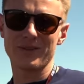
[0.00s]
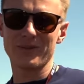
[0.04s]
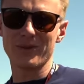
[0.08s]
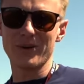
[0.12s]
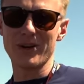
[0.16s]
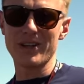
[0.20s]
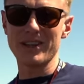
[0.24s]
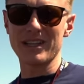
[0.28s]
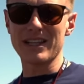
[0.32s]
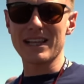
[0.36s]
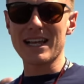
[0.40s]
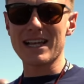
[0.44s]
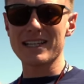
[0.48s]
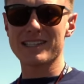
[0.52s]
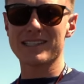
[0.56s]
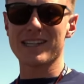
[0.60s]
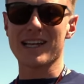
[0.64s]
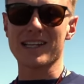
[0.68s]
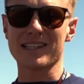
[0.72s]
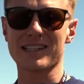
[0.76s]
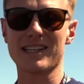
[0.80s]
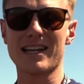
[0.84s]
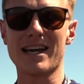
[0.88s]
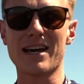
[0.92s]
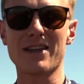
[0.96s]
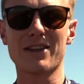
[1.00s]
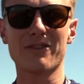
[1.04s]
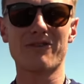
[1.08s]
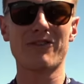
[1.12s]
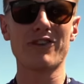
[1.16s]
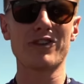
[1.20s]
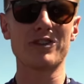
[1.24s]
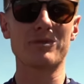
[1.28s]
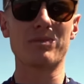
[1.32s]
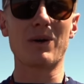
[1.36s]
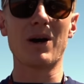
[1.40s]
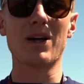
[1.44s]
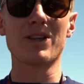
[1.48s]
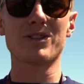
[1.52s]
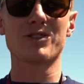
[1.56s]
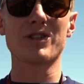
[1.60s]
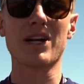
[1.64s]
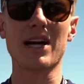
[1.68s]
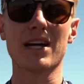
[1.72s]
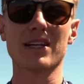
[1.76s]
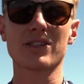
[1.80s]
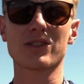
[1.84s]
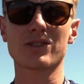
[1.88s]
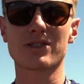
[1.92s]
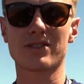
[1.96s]
we're in the last sector now. The first part of the
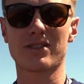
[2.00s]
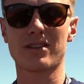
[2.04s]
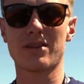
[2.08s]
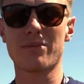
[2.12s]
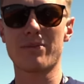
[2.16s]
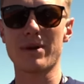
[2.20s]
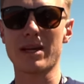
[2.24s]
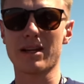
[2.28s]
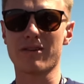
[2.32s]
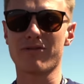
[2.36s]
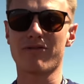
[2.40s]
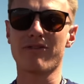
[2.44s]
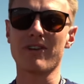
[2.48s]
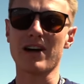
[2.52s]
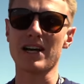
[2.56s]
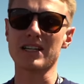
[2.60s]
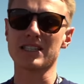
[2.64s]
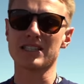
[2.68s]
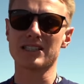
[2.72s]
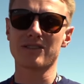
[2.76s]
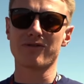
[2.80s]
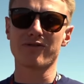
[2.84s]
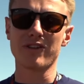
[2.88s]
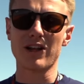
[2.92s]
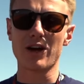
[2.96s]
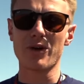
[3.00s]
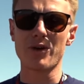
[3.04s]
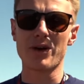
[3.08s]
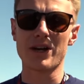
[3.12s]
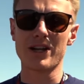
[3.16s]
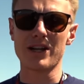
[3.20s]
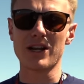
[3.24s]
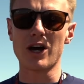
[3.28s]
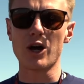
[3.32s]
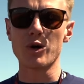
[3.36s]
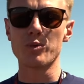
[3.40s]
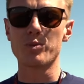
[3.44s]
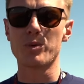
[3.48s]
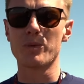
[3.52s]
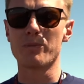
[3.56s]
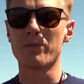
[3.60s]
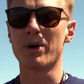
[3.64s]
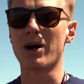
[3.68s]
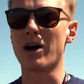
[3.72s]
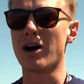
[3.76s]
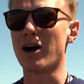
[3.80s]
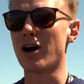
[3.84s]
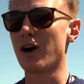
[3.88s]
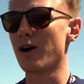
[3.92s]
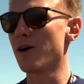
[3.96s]
track's the big fast flowing open
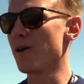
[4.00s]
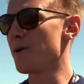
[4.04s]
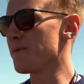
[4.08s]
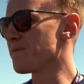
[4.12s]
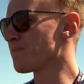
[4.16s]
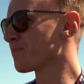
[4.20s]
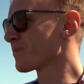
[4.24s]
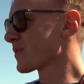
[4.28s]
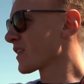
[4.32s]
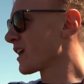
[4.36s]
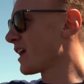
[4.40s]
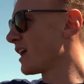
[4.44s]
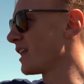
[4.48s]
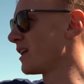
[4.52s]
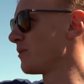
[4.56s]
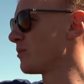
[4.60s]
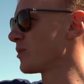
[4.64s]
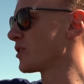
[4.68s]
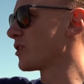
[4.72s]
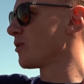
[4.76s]
part. And then we